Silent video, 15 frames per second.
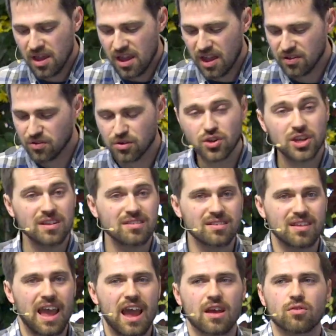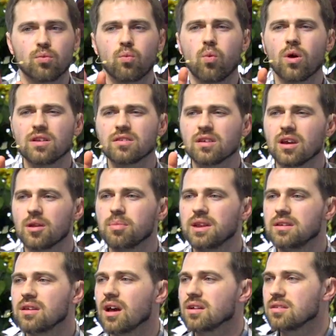And so Jesus asked, what's going to be
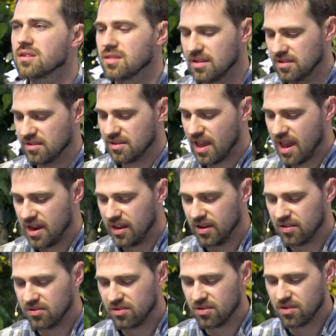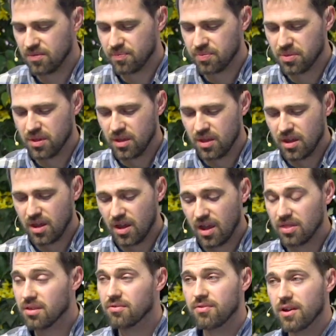done to these tenants?
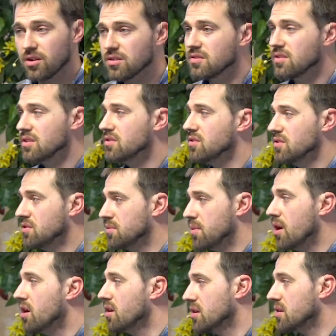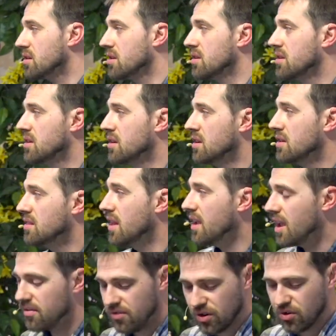And the Pharisees are smart. They
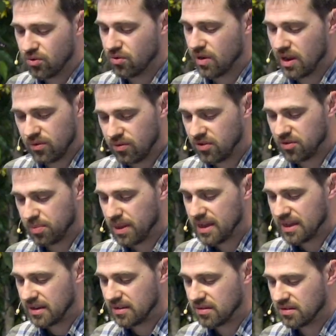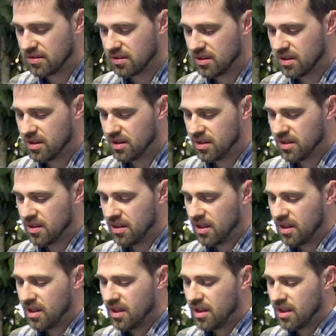gave a great response.
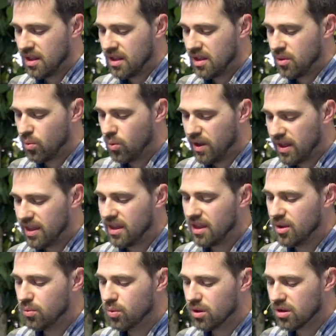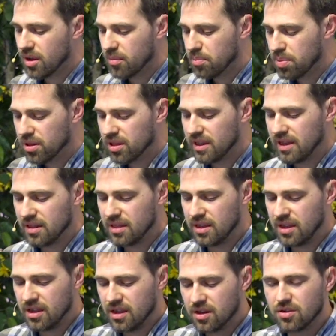He will
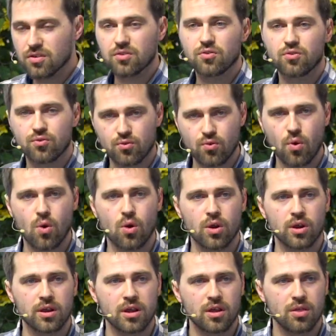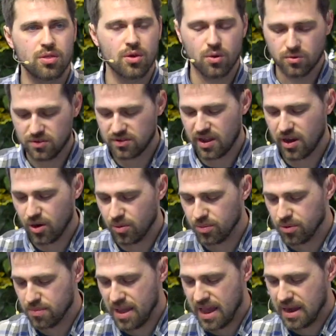completely destroy those
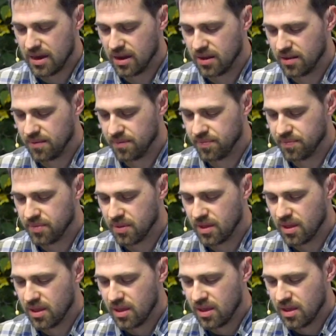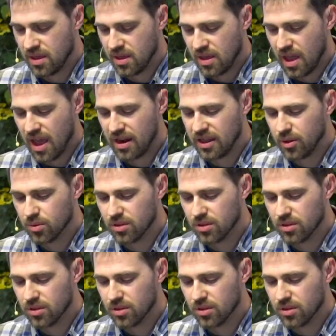terrible men. And he